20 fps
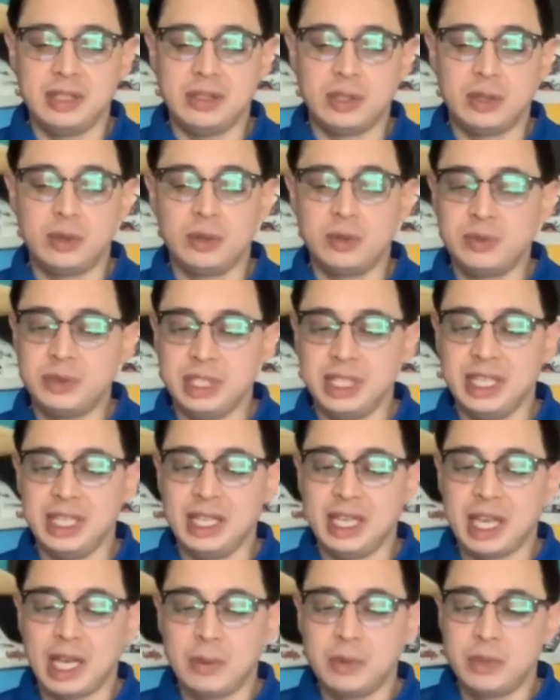totems
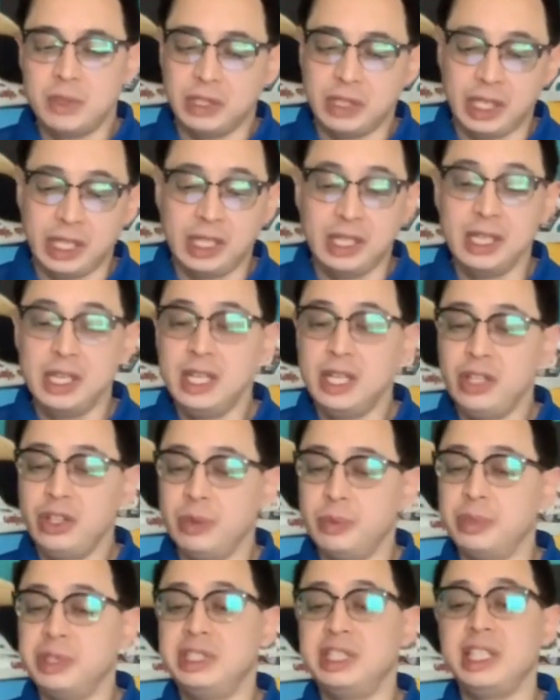encapsulate
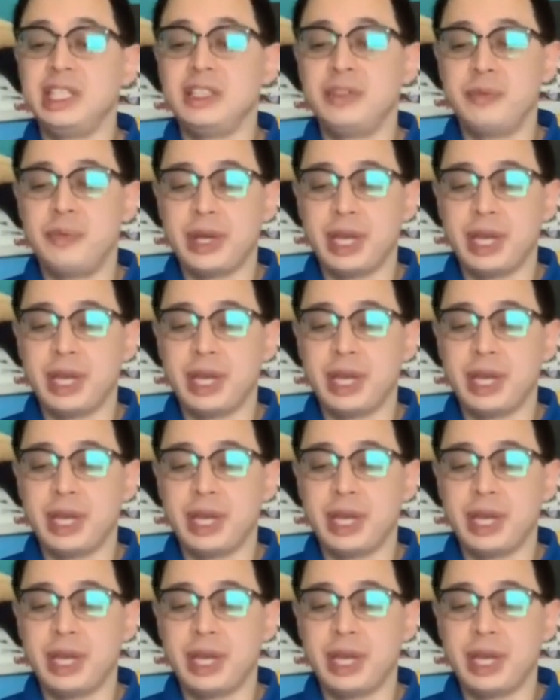the protective